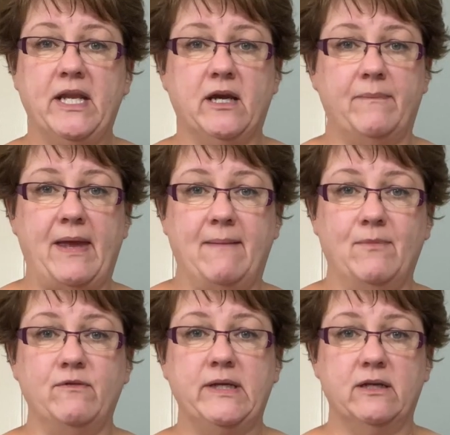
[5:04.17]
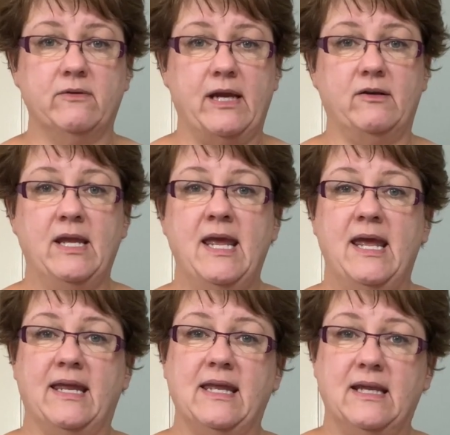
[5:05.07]
it up and moving it around
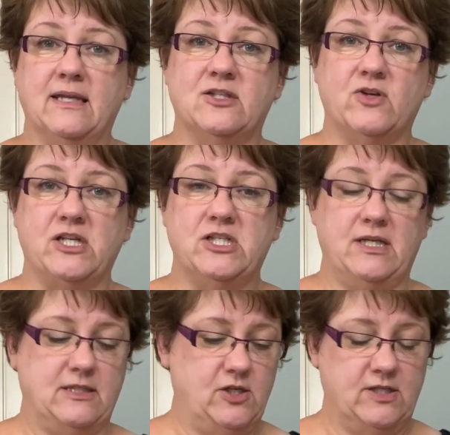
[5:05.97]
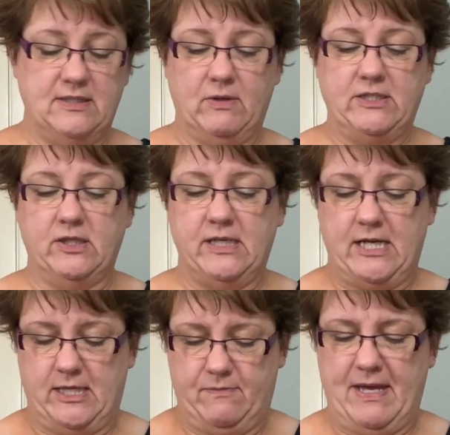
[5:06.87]
and getting it stretchy. As you can see, when I took it
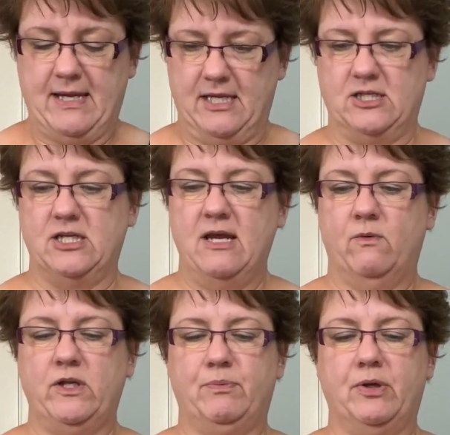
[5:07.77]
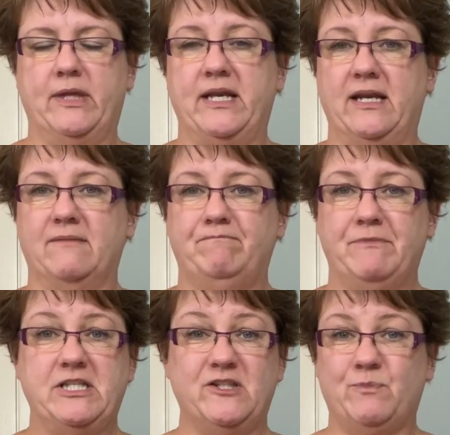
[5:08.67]
out of the package, when you pull on it,
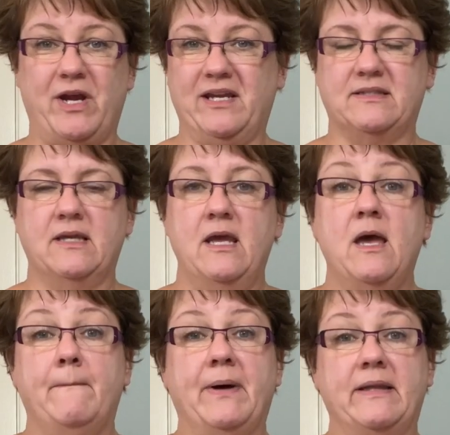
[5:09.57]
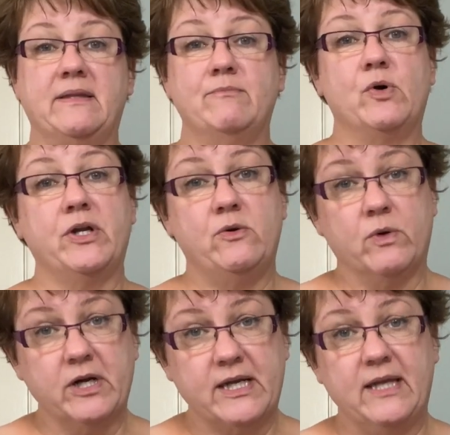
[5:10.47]
it just breaks. But the more you
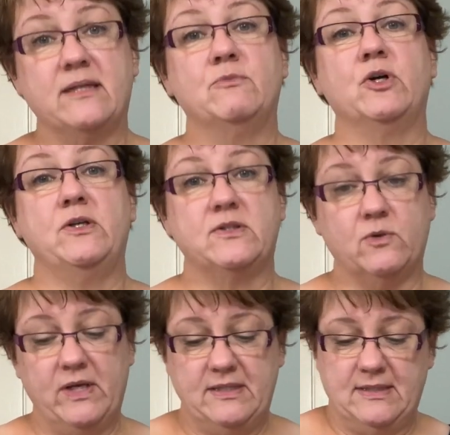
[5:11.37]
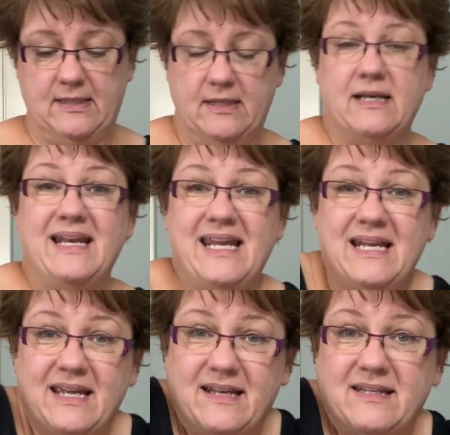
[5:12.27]
work it, the more you squeeze it,
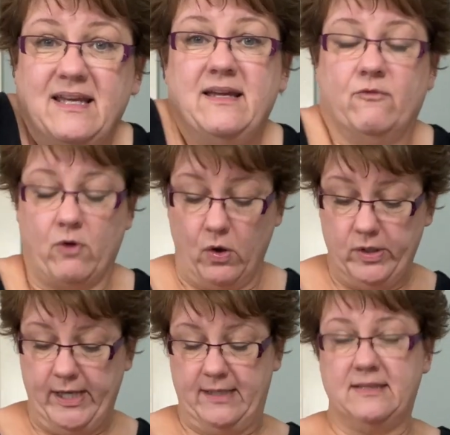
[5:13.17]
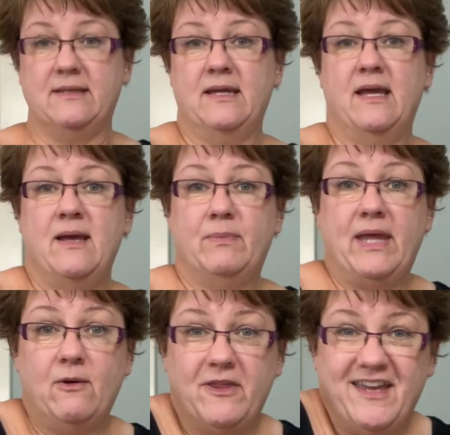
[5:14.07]
knead it, roll it,
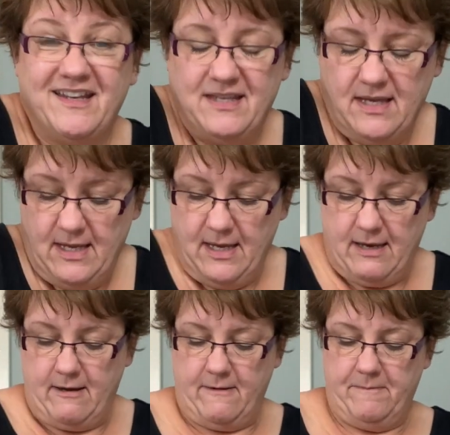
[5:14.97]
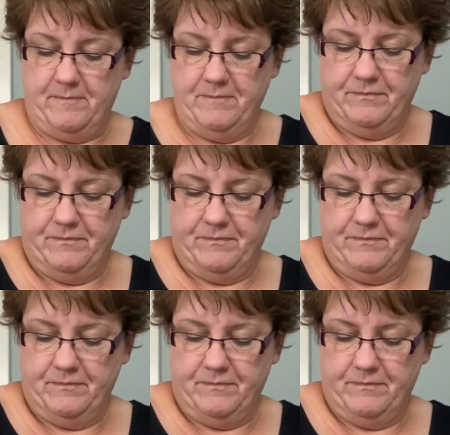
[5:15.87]
play with it, um,